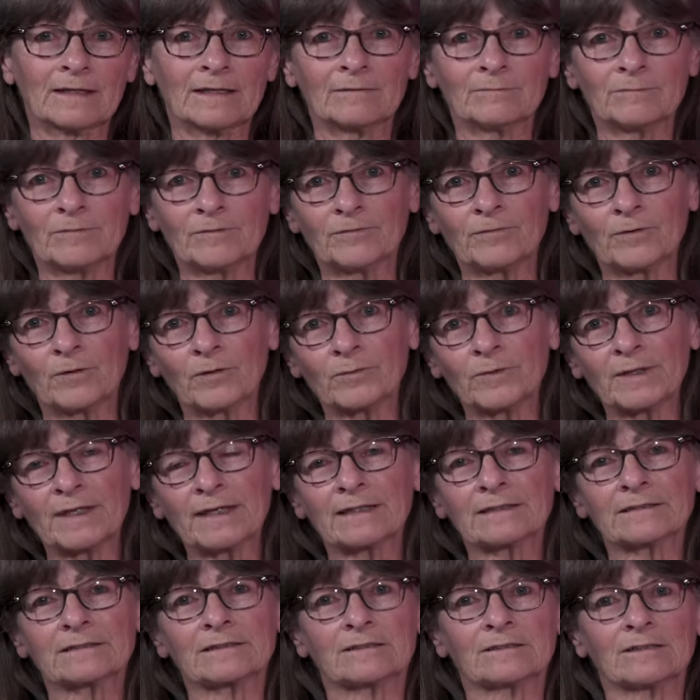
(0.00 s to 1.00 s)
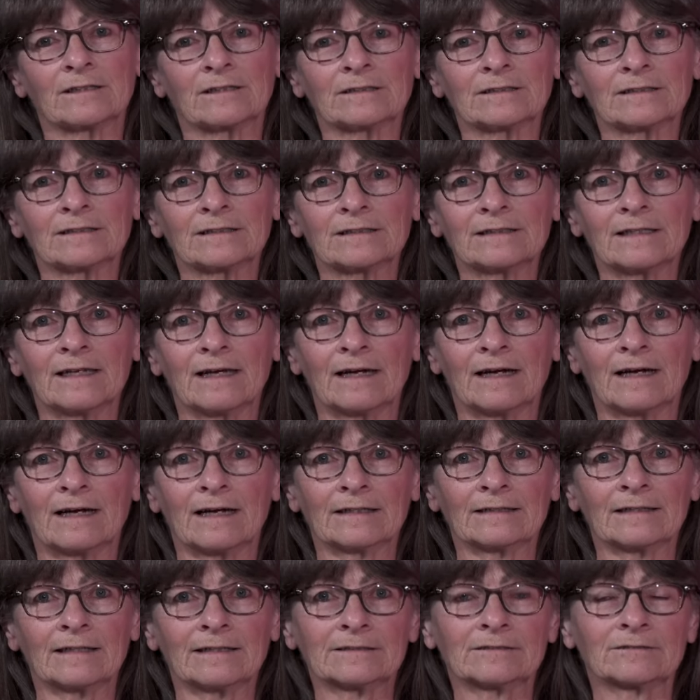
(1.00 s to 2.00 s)
And before we get started,
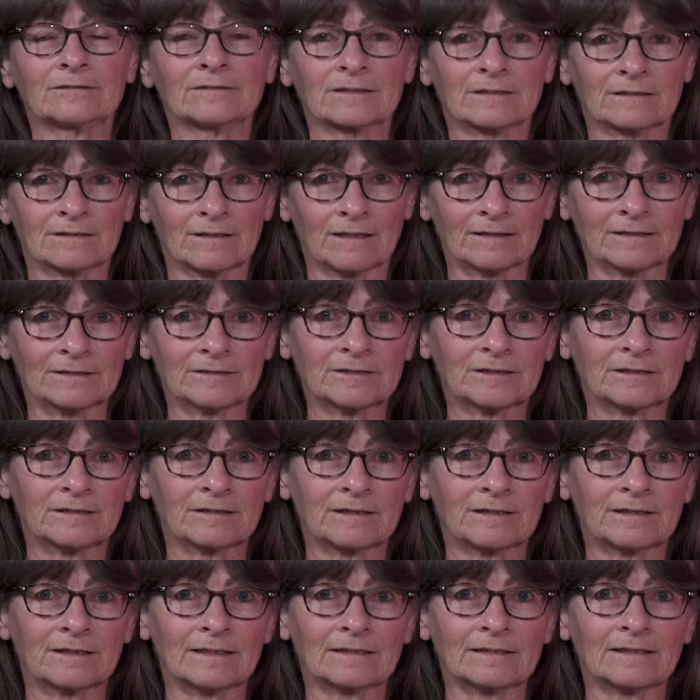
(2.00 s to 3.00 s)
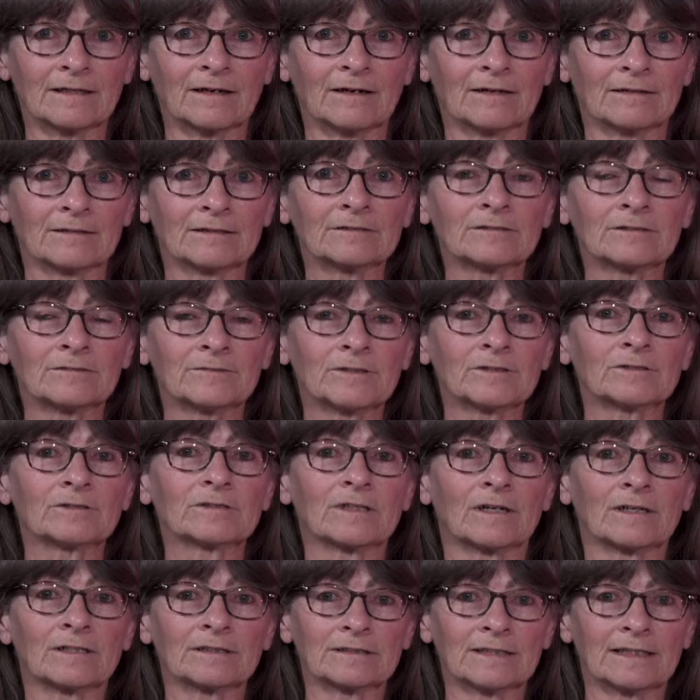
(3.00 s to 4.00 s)
I'd like to acknowledge that our
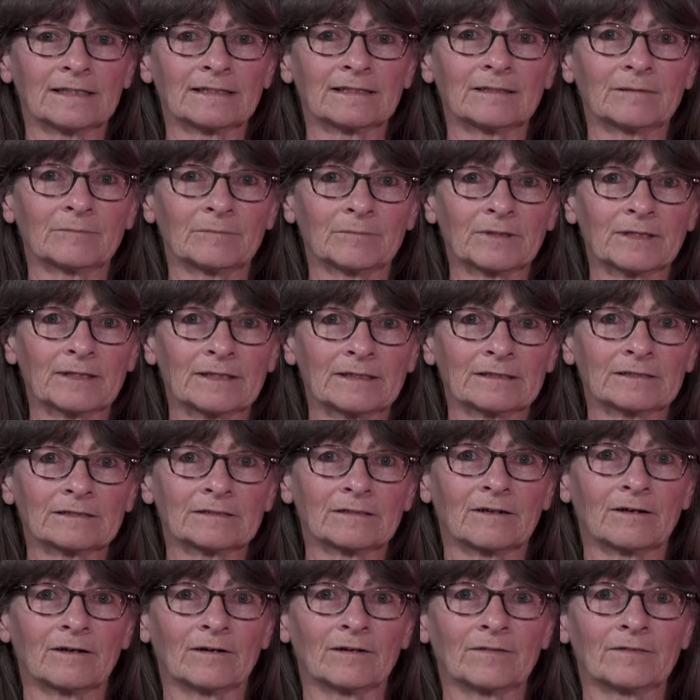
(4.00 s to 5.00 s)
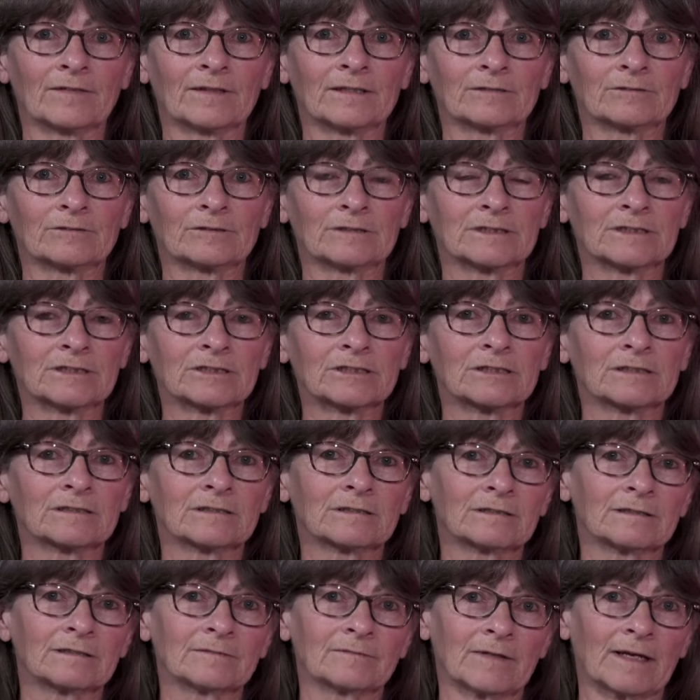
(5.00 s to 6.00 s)
interviews are taking place on the
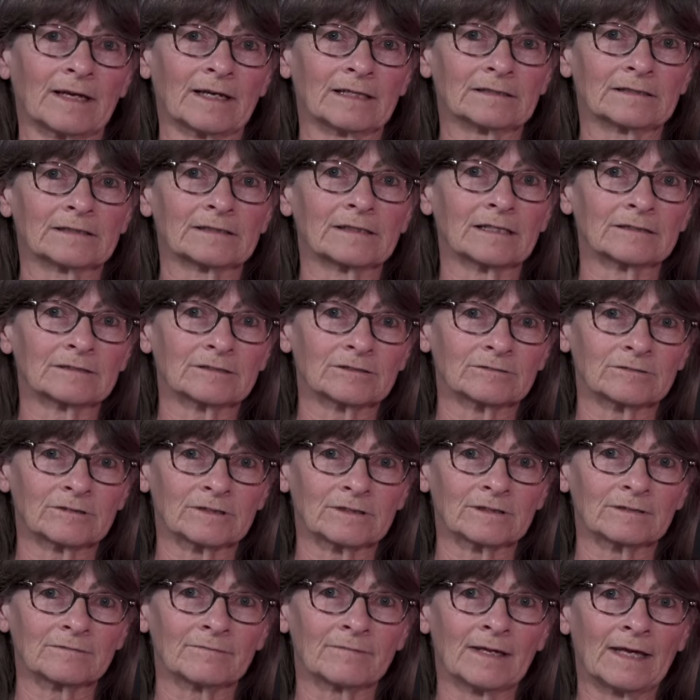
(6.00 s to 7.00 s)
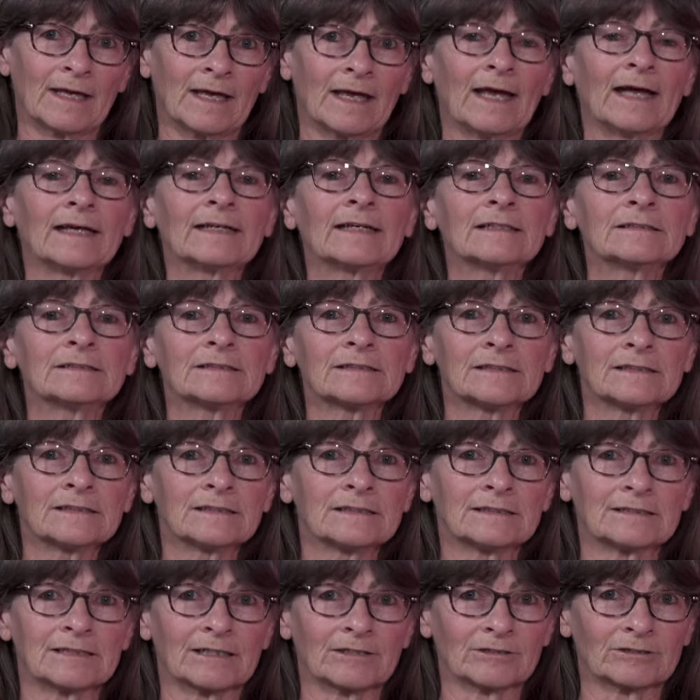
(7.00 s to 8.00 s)
traditional, ancestral, and
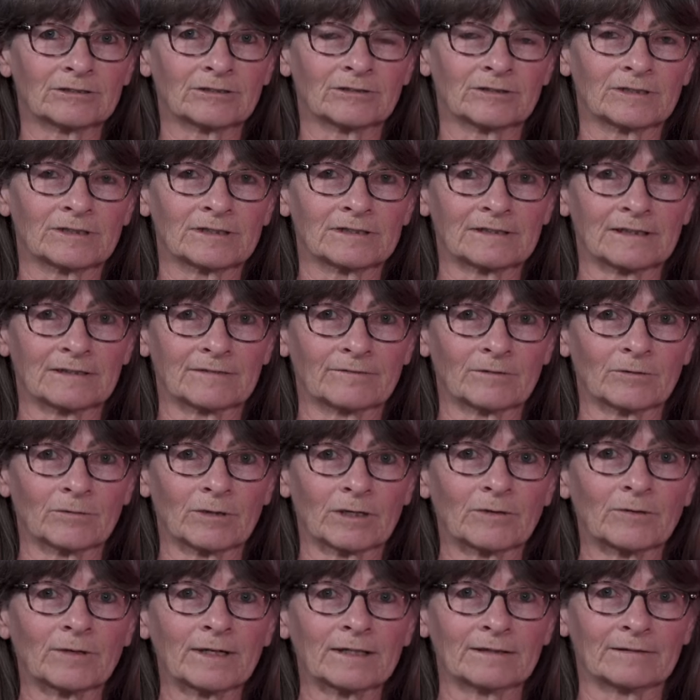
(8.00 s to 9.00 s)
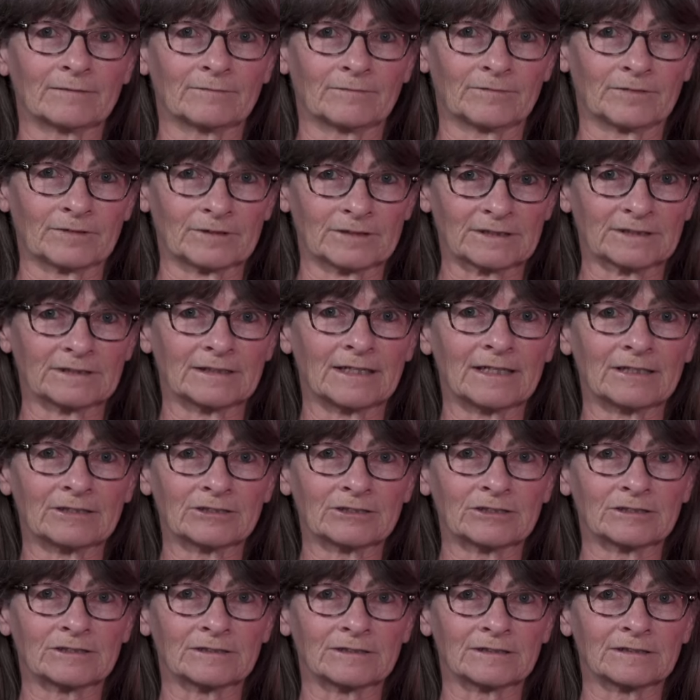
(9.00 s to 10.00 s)
unceded territories of Coquitlam First
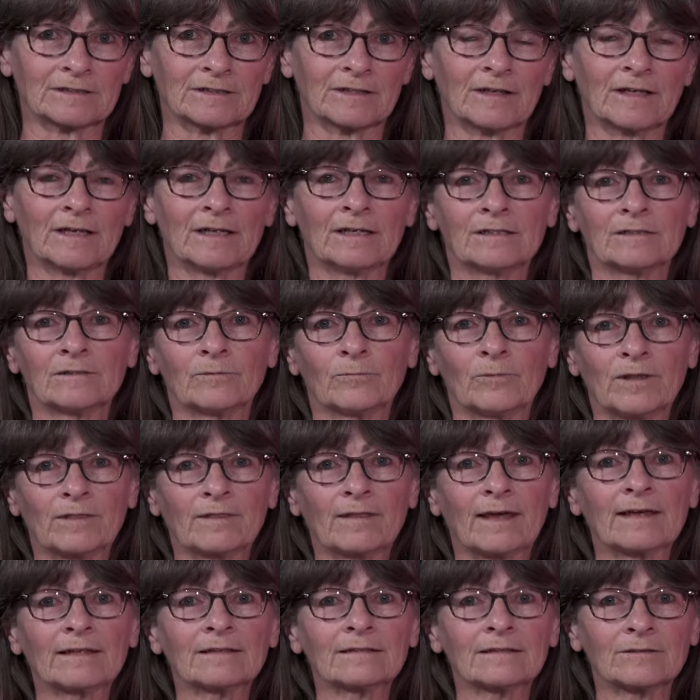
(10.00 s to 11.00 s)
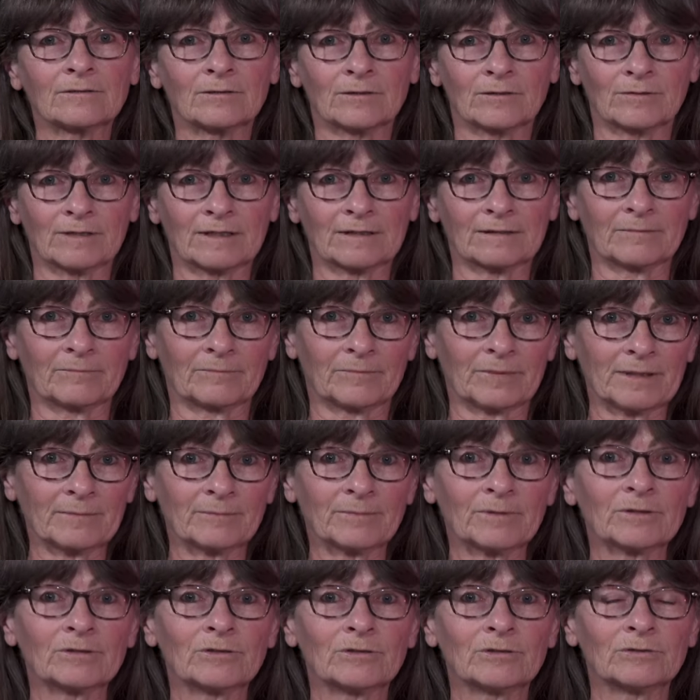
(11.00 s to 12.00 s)
Nations. We thank the Coquitlam
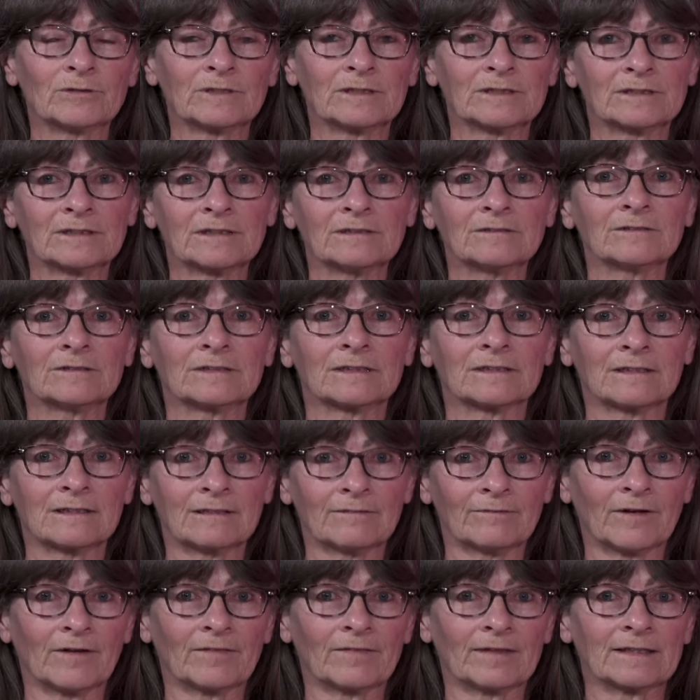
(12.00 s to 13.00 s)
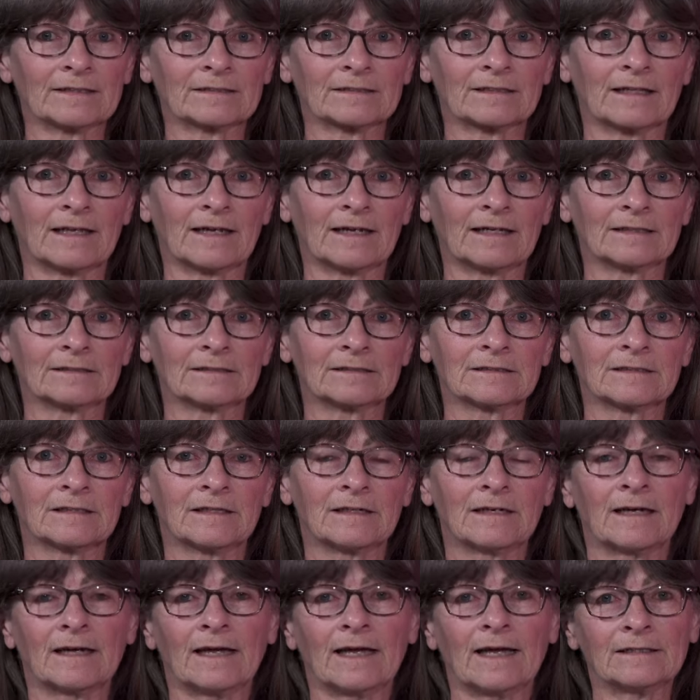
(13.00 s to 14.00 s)
people who continue to live on these lands
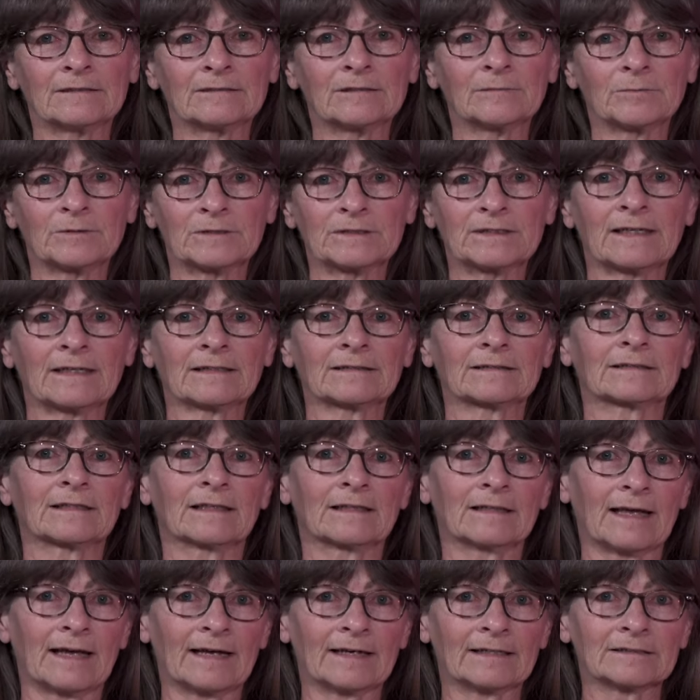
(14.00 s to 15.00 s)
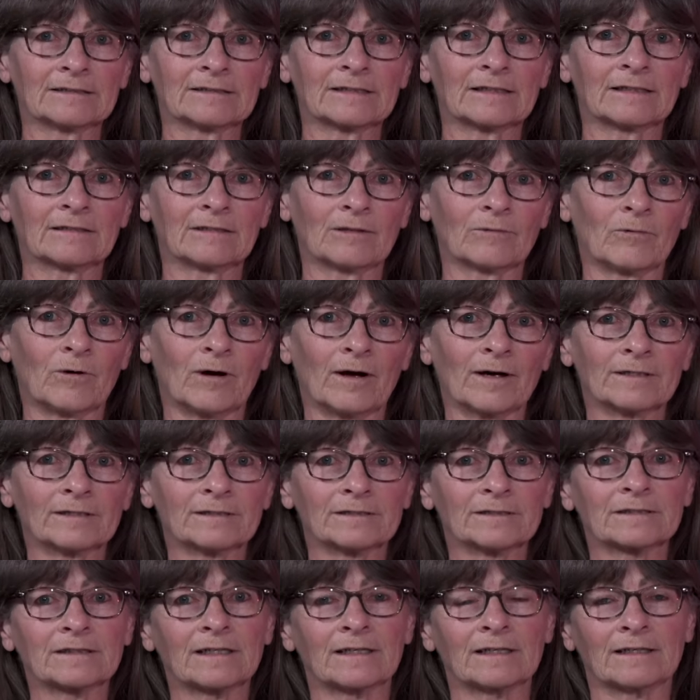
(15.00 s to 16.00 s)
and to protect the lands and the
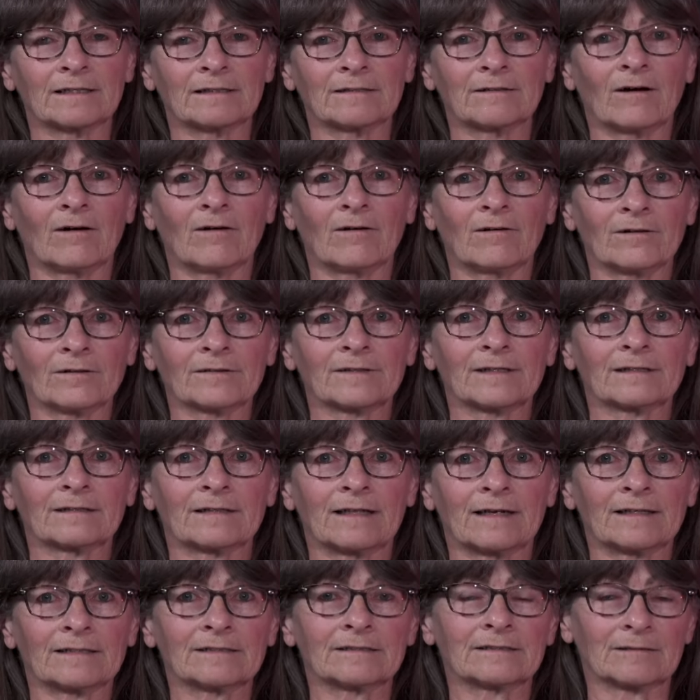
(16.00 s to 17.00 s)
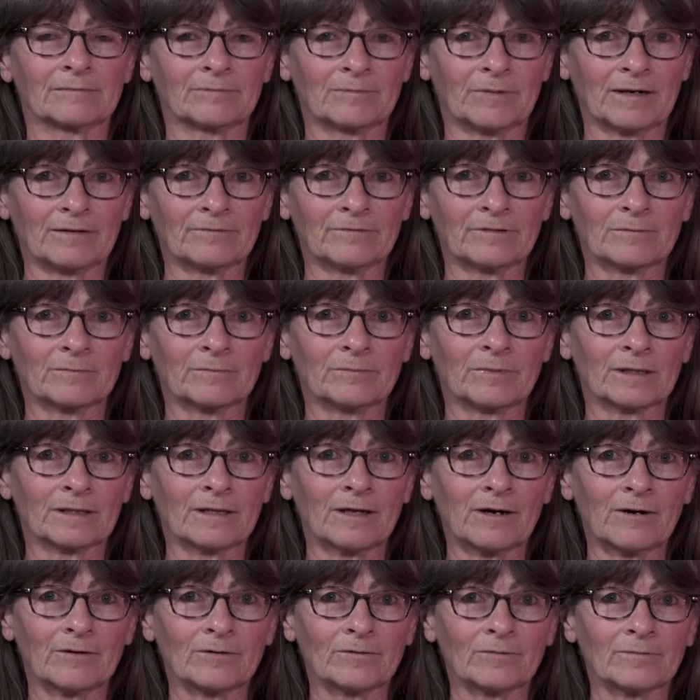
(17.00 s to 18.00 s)
waters and all that lies above and
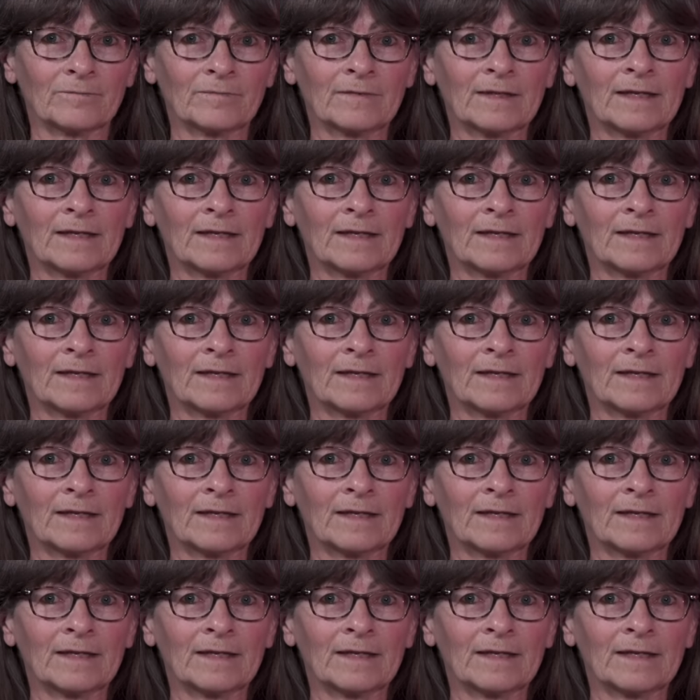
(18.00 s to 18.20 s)
below.